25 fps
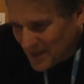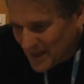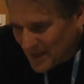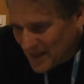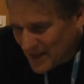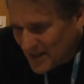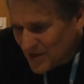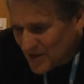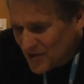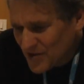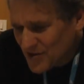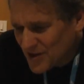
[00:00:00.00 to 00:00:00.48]

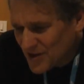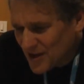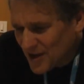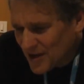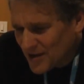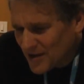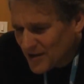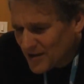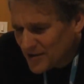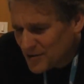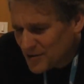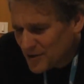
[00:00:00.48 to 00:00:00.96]
is
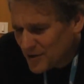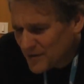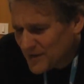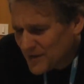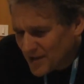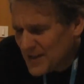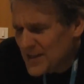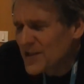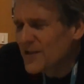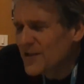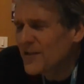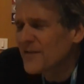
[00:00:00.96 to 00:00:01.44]
sort of
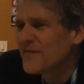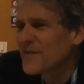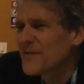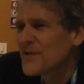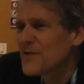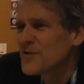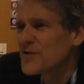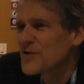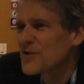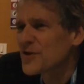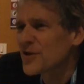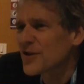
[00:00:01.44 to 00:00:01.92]
a near
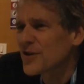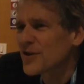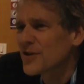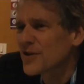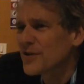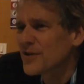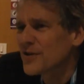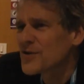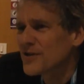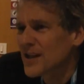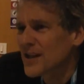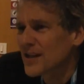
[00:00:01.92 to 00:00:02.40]

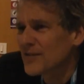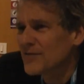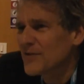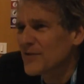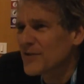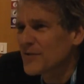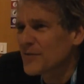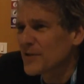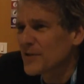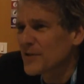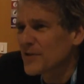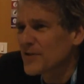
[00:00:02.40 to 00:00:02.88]
future techno
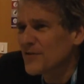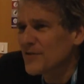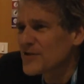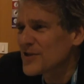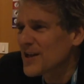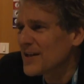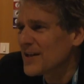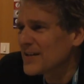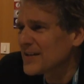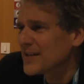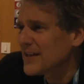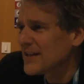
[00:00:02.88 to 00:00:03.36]
thriller
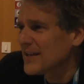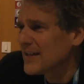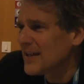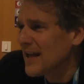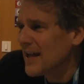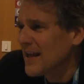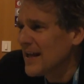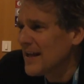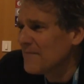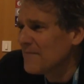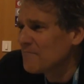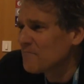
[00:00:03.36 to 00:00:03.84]
set in
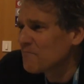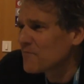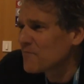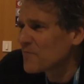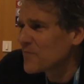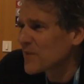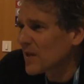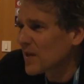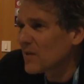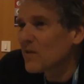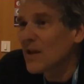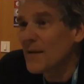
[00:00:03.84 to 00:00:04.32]
a
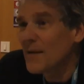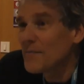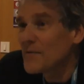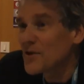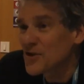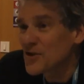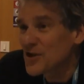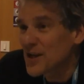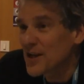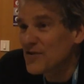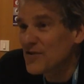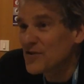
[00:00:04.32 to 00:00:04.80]

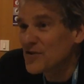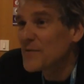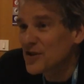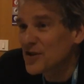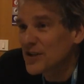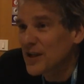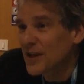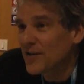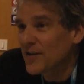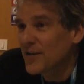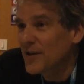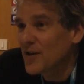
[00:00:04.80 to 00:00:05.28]
climate change
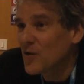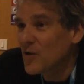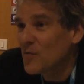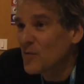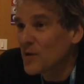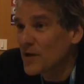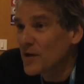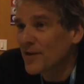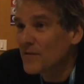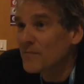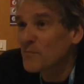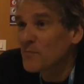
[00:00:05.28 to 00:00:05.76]
scenario
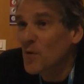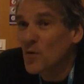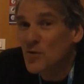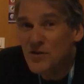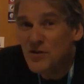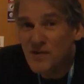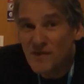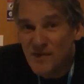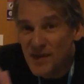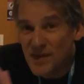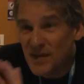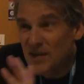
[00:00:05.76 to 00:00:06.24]
where
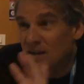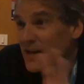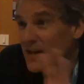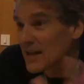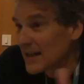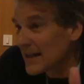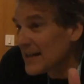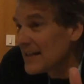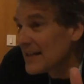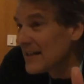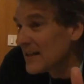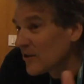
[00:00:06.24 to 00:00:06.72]
most of the
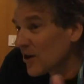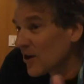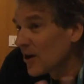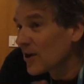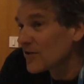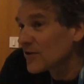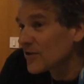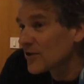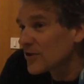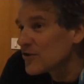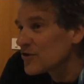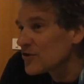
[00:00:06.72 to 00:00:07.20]
Canadian
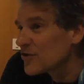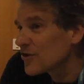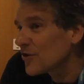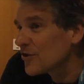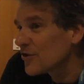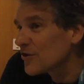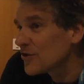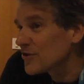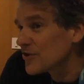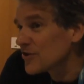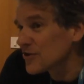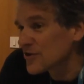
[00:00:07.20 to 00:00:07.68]
Arctic has
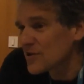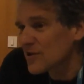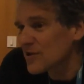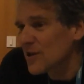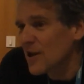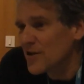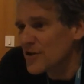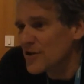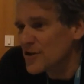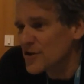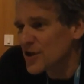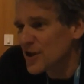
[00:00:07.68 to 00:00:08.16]
turned to
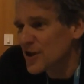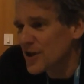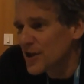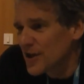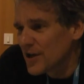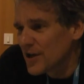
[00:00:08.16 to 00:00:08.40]
slush.